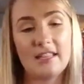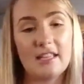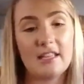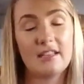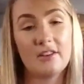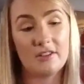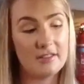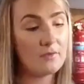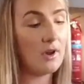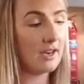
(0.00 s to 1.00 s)
Yeah.
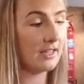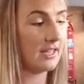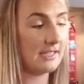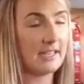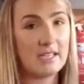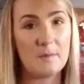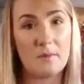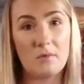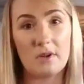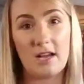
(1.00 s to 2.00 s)
The one of the things I guess
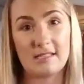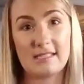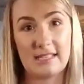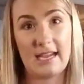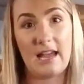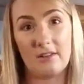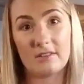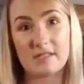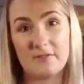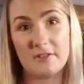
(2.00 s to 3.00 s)
people would ask is like, how
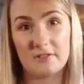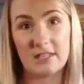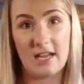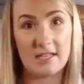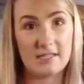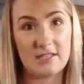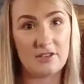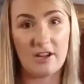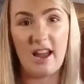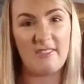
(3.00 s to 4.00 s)
long does the filter last?
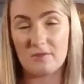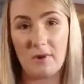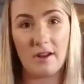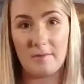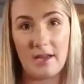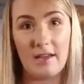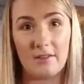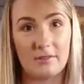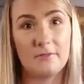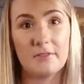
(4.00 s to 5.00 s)
You don't have to worry about how
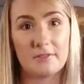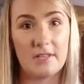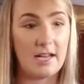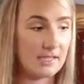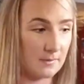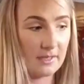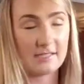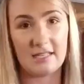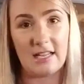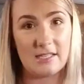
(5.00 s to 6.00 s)
long the filter lasts,
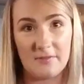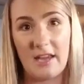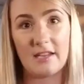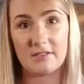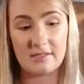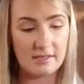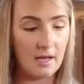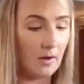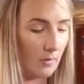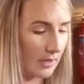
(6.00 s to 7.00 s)
because it lasts for ages.
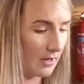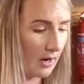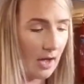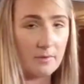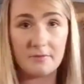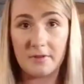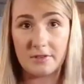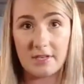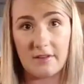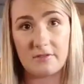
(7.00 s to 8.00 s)
Well, your carbon
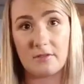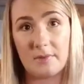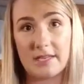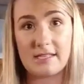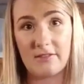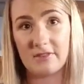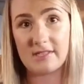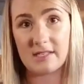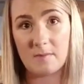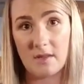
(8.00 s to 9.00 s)
filter you have to replace every
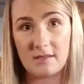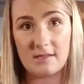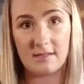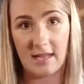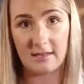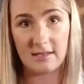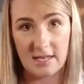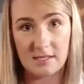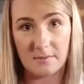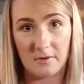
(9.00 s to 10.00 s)
6 months. That
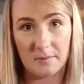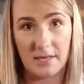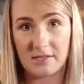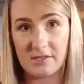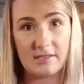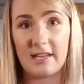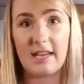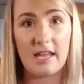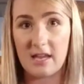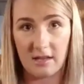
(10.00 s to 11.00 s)
needs to be replaced, just
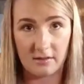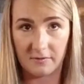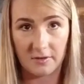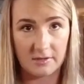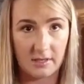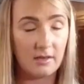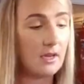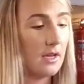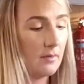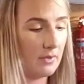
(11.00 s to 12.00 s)
like any other filter.
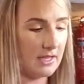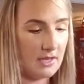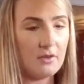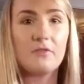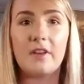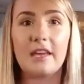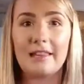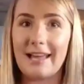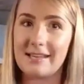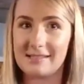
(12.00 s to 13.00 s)
But the UV
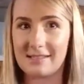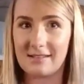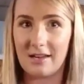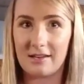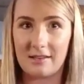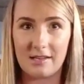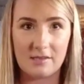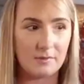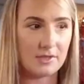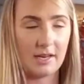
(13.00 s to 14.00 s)
laser side of
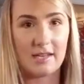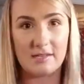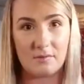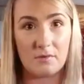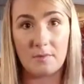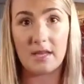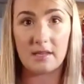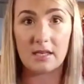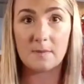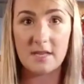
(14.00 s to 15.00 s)
things, which I guess would be
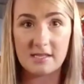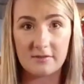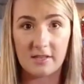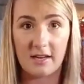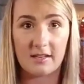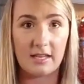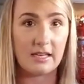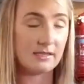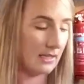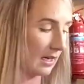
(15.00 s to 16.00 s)
the expensive side of
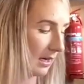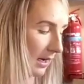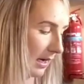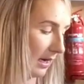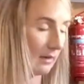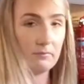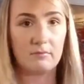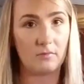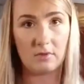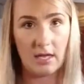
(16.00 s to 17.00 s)
things,
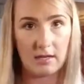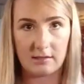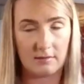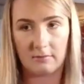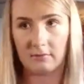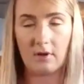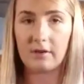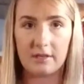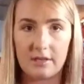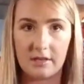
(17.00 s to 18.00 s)
will last
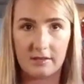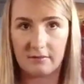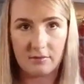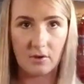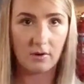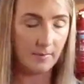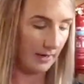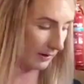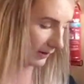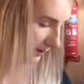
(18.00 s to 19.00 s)
longer than you can talk
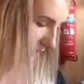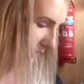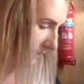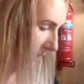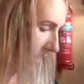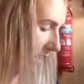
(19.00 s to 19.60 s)
about it. So.